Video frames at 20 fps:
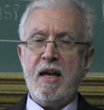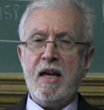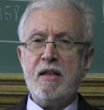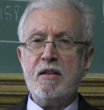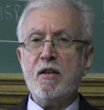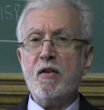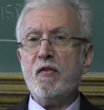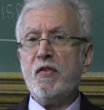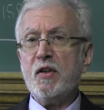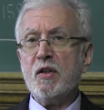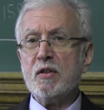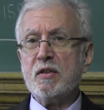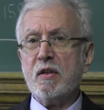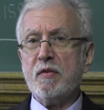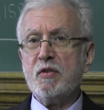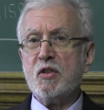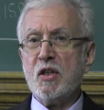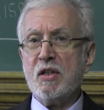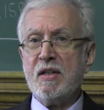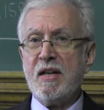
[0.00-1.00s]
In the field
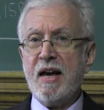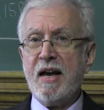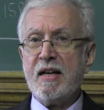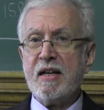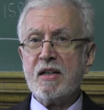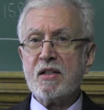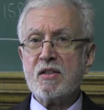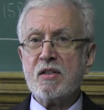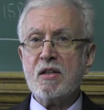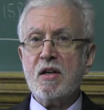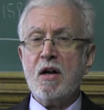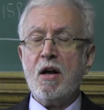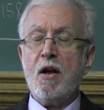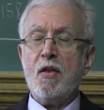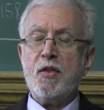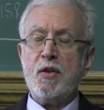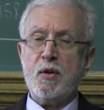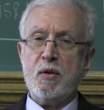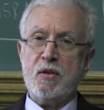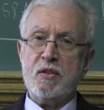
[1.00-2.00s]
of genetics,
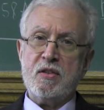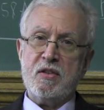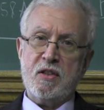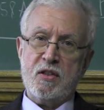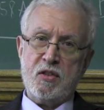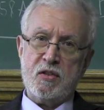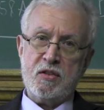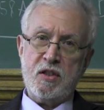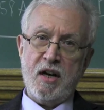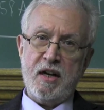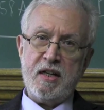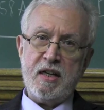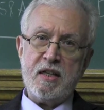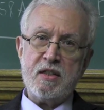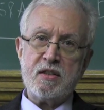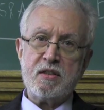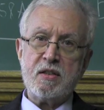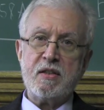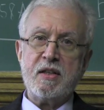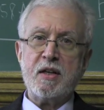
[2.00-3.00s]
there are the
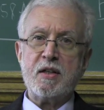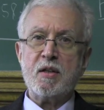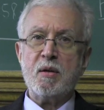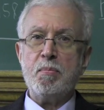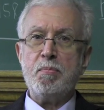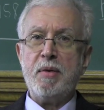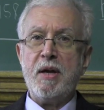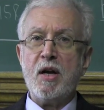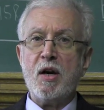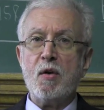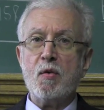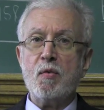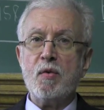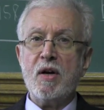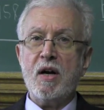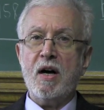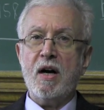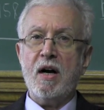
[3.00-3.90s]
studies that compare